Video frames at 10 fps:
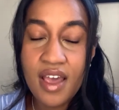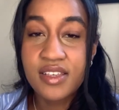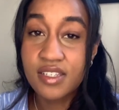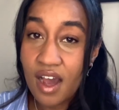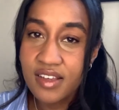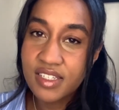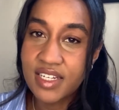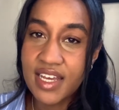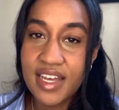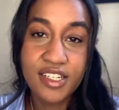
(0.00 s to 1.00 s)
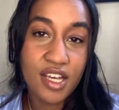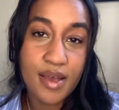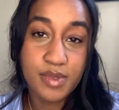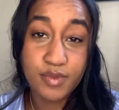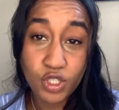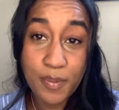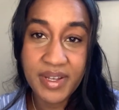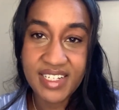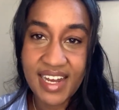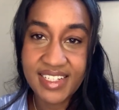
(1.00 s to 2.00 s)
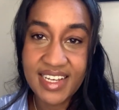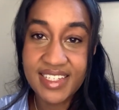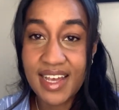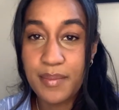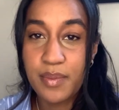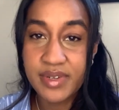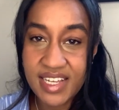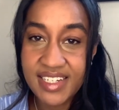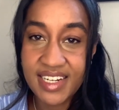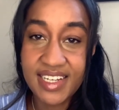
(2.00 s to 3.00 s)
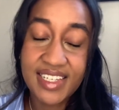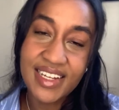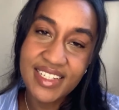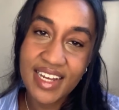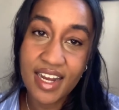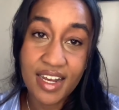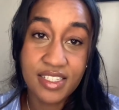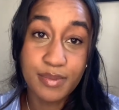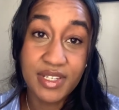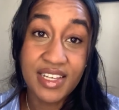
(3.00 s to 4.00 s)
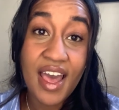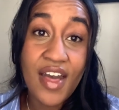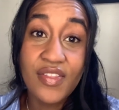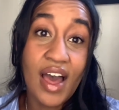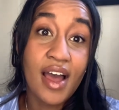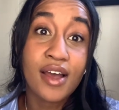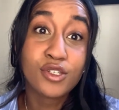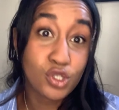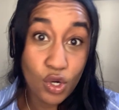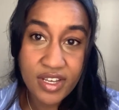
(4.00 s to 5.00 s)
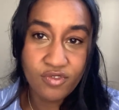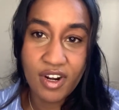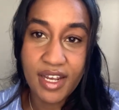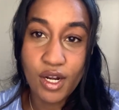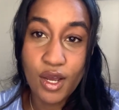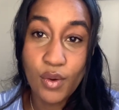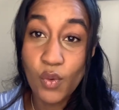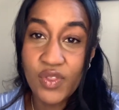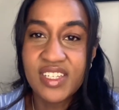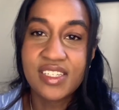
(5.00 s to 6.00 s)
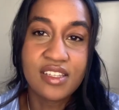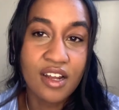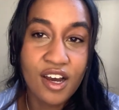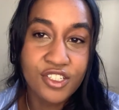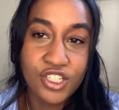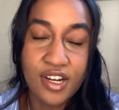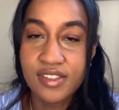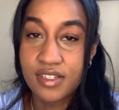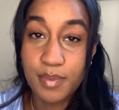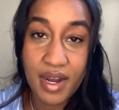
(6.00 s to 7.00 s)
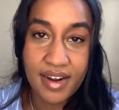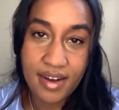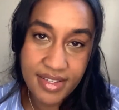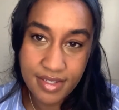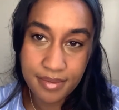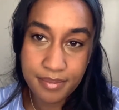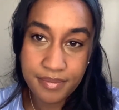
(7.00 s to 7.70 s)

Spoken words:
Scarcity in terms of shopping tactics can be presented as hinting at customers that stock is running low or this is the last chance to buy an item.